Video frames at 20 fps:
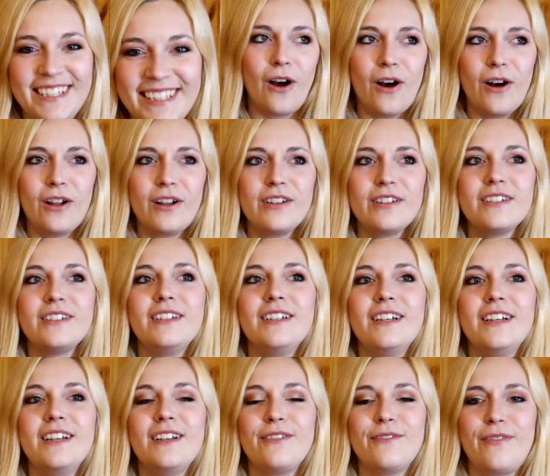haul,
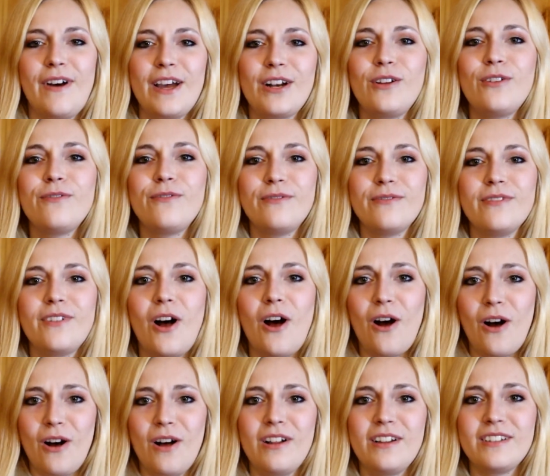final
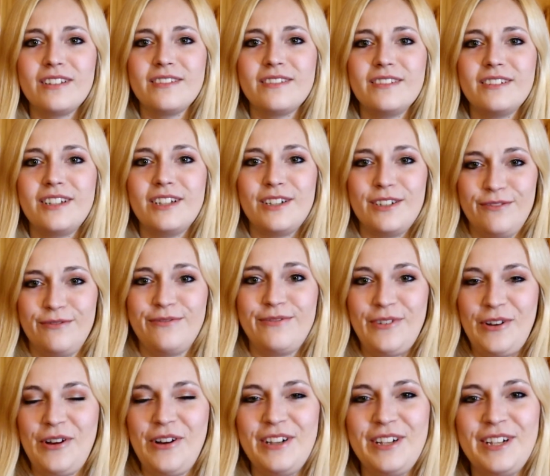haul of
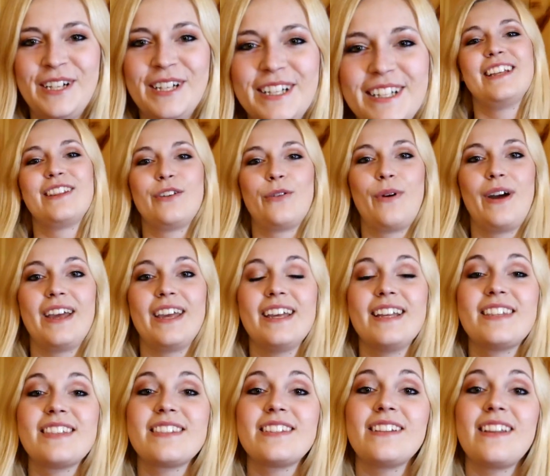fall. Either way,
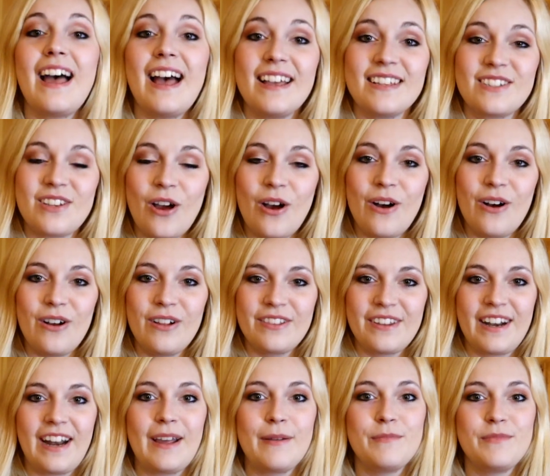it's the last haul
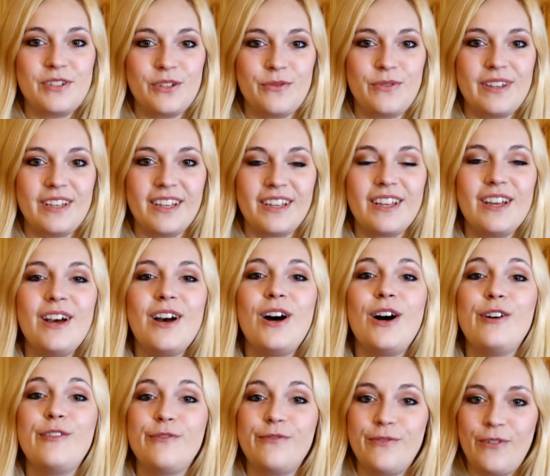that I'm doing
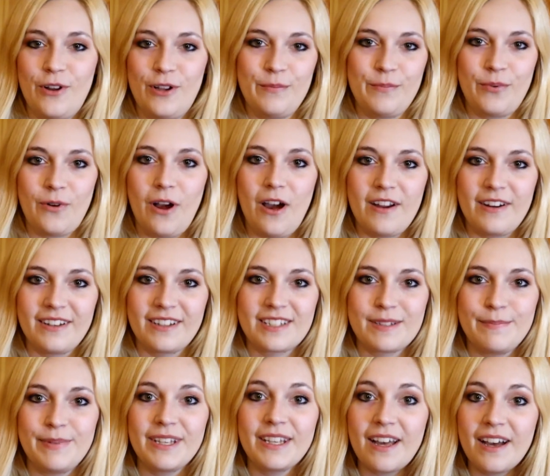of fall products
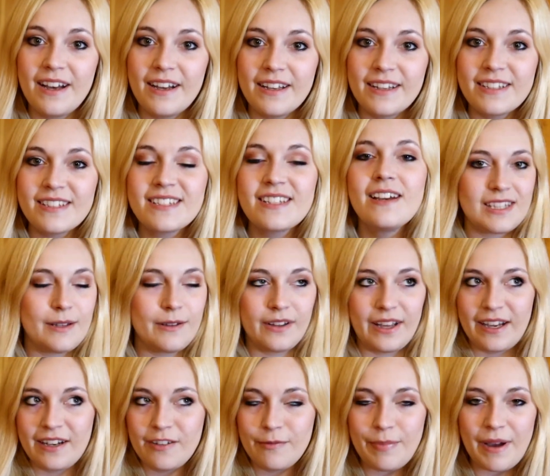because in the
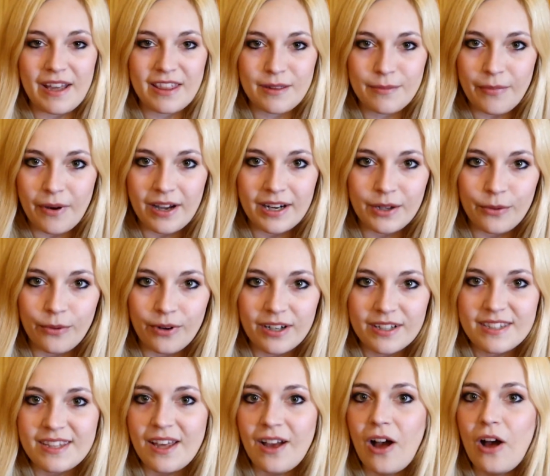land of Bath and Body
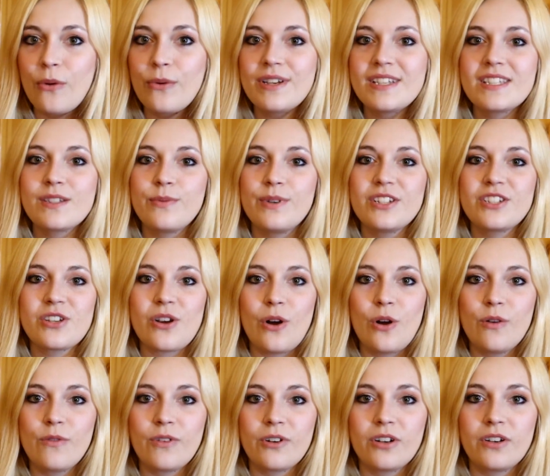Works, they always switch
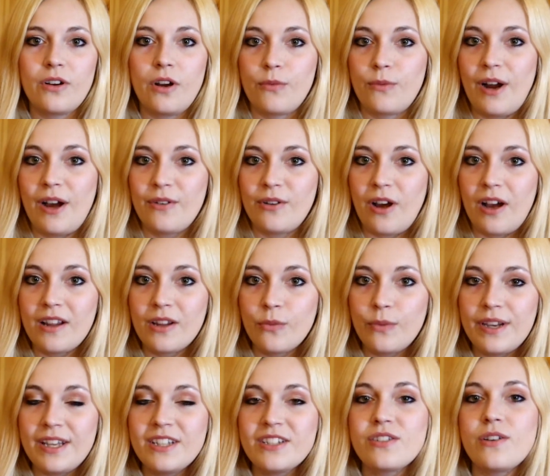over around
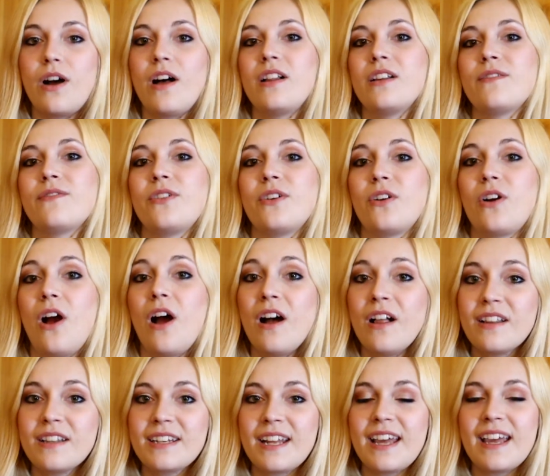Halloween to all of their
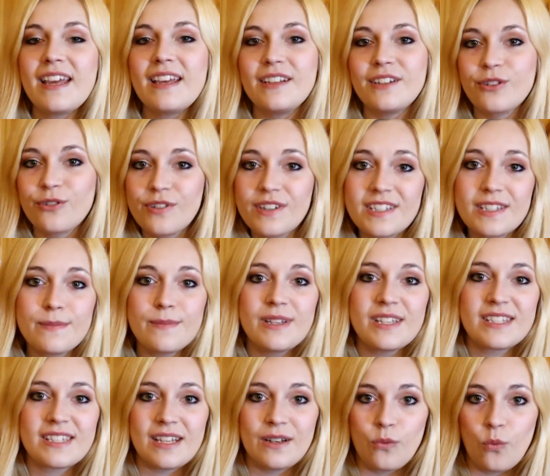holiday and
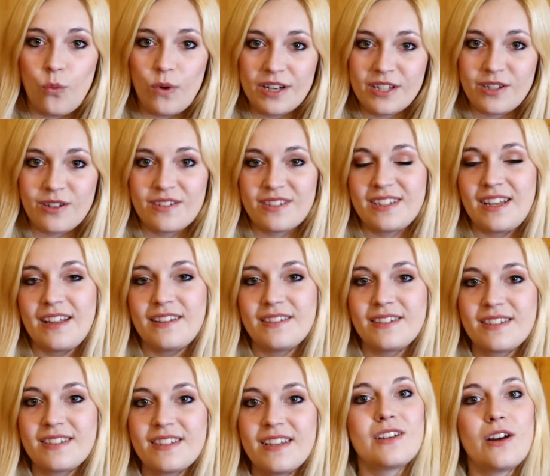Christmas and winter
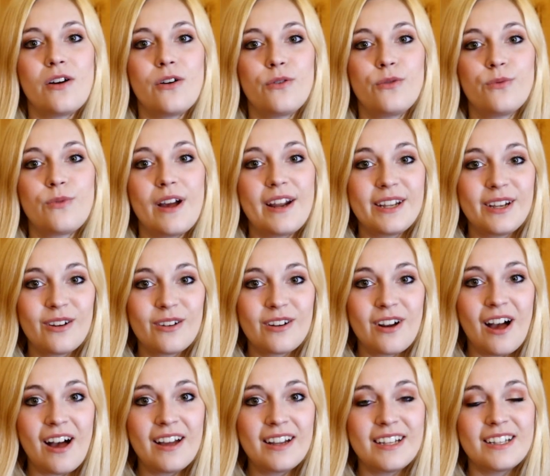scents. So ready or
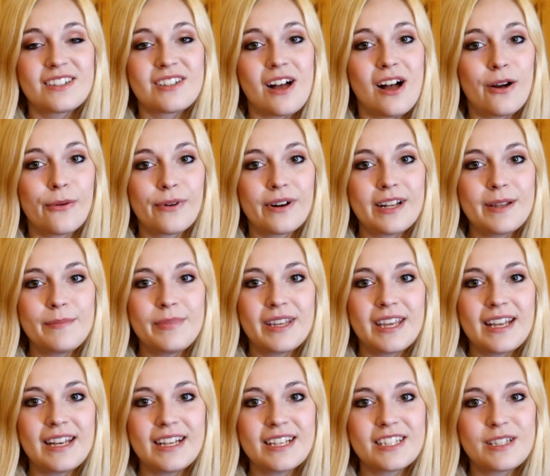not, it's already
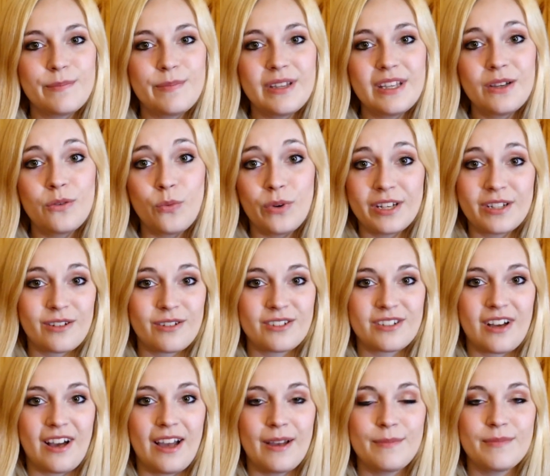beginning to be winter
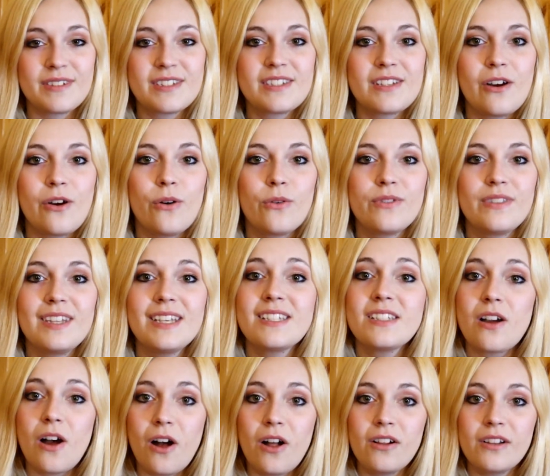time. So this
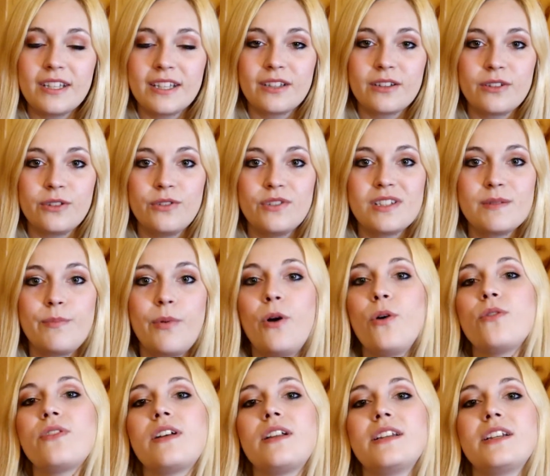haul includes
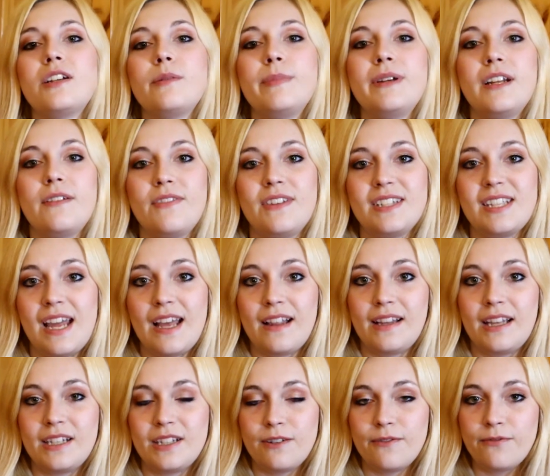both a little bit of the tail
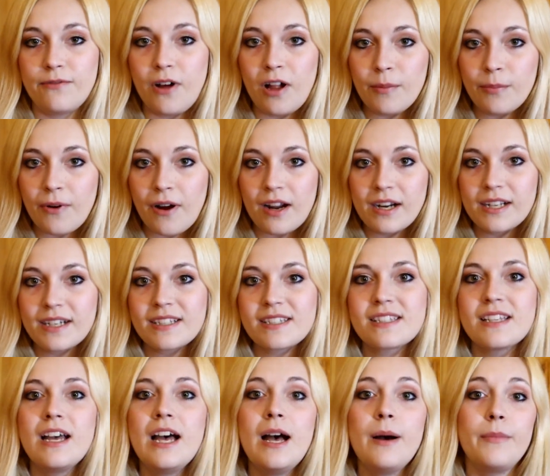end of fall
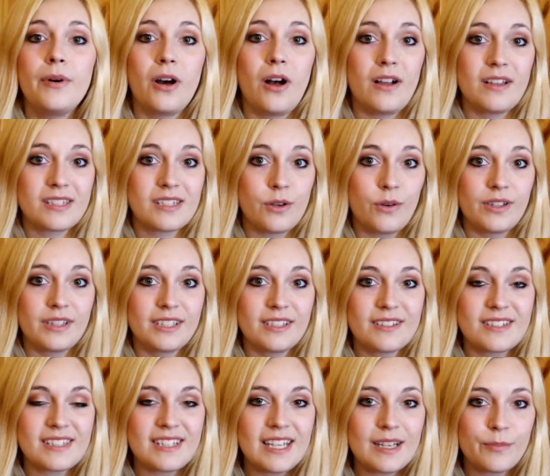products, but also a little
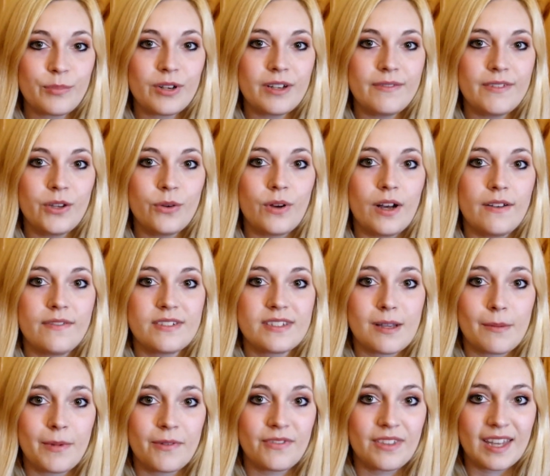sneak preview of
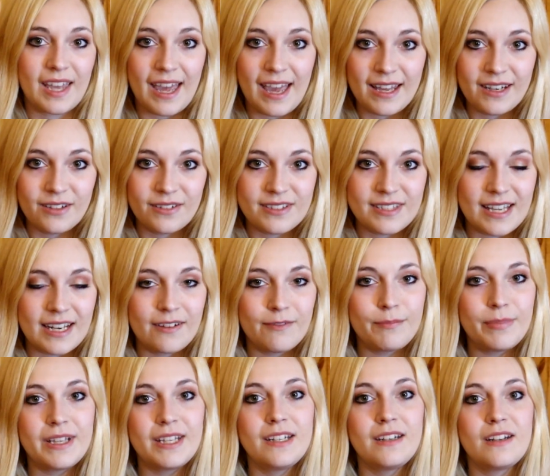some of the candles that have
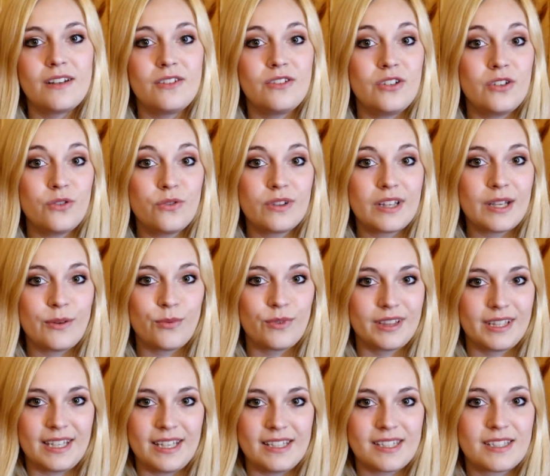been newly
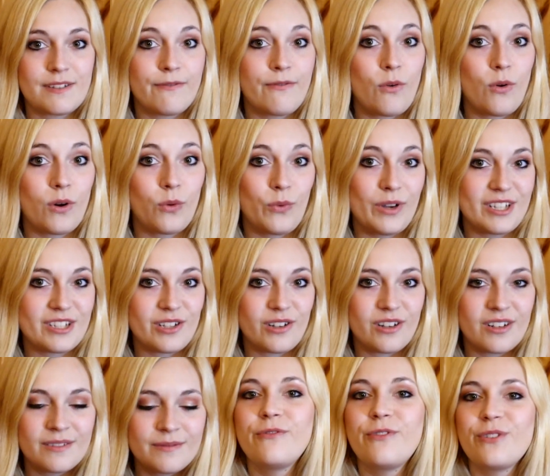released for
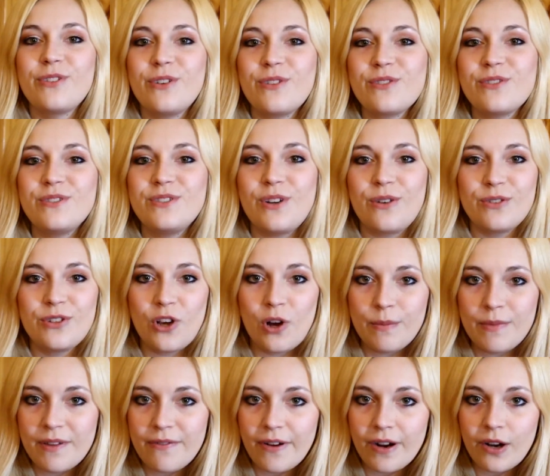winter. For those who don't know
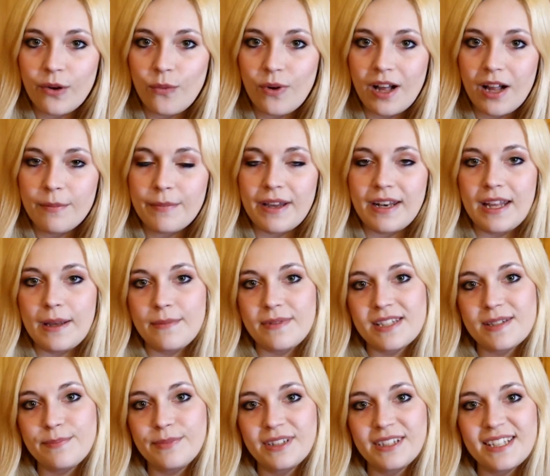me very well, my name
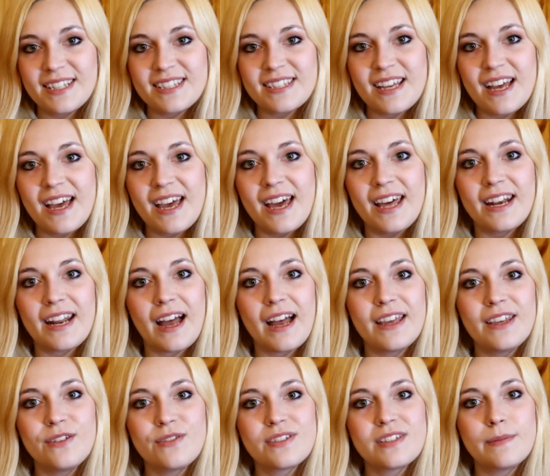is Melissa and I
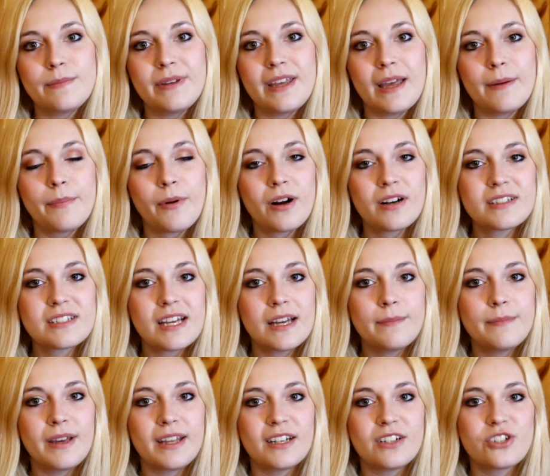used to be a
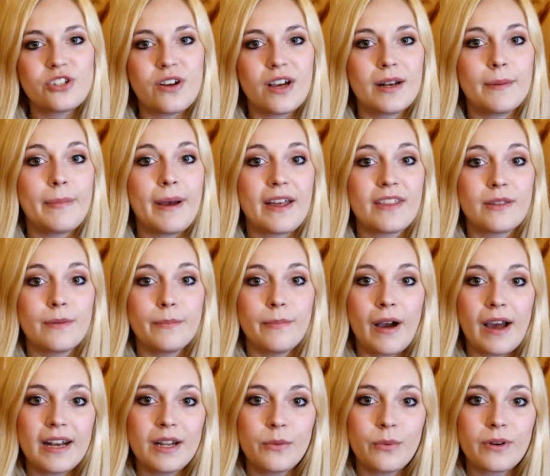part-time manager at a Bath and
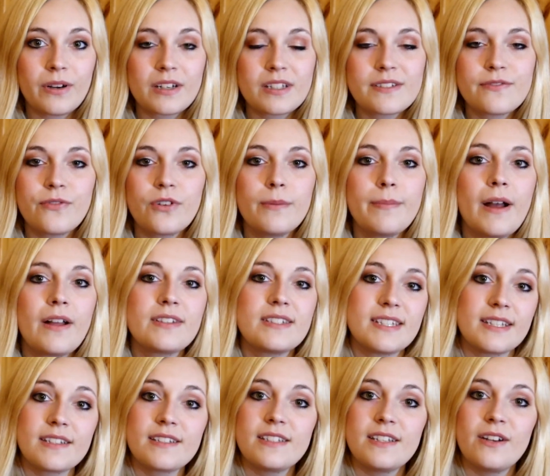Body Works for about
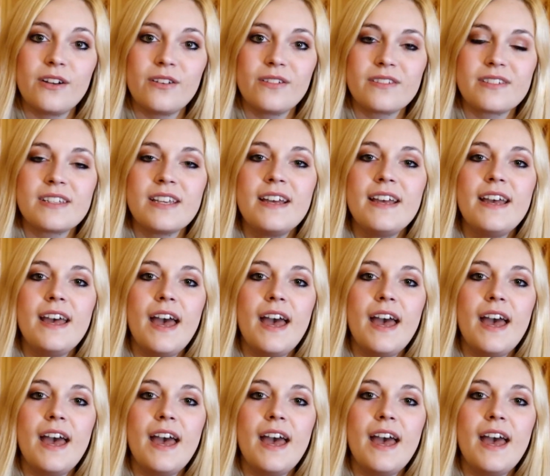six years.